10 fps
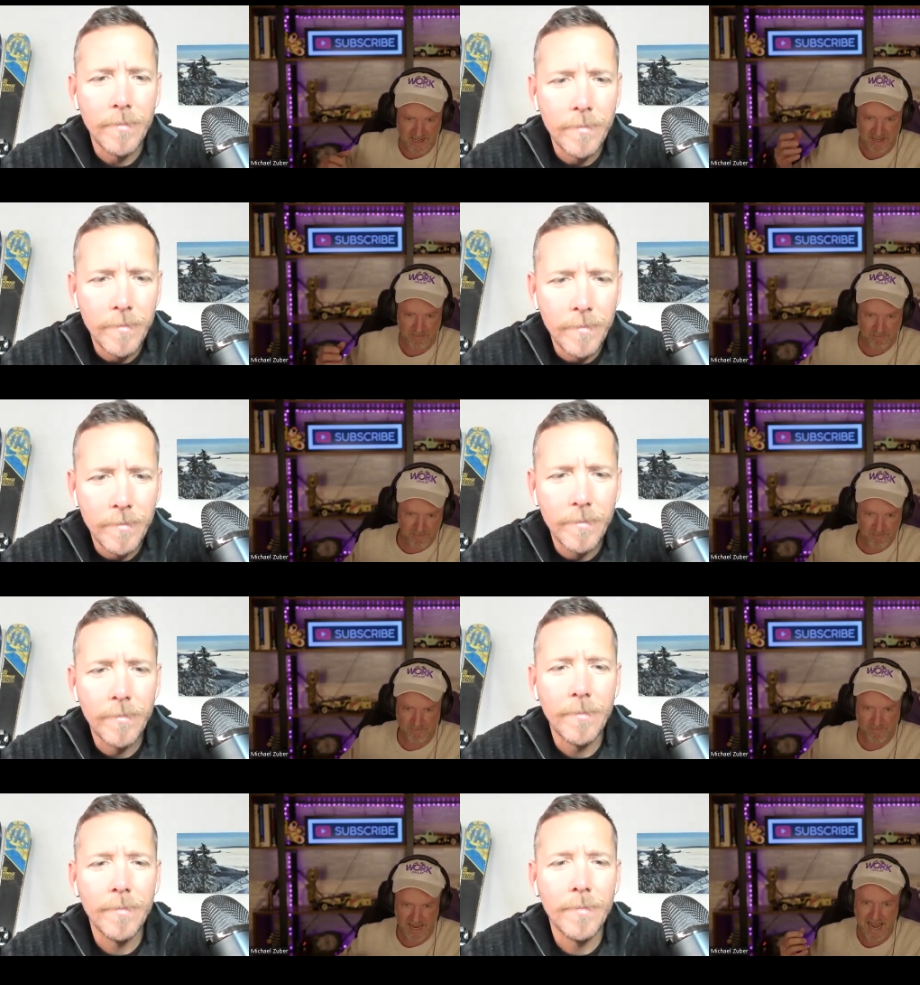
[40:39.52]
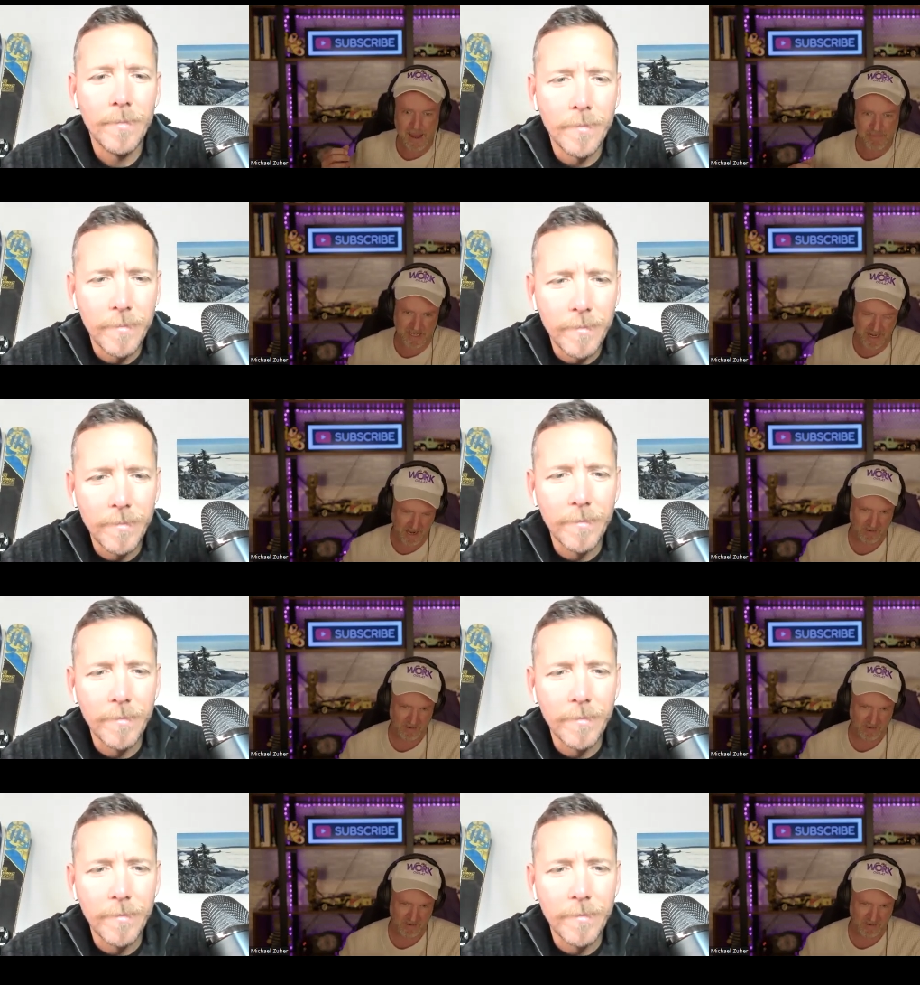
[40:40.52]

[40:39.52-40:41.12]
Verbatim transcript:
Speaker 1: just like a habit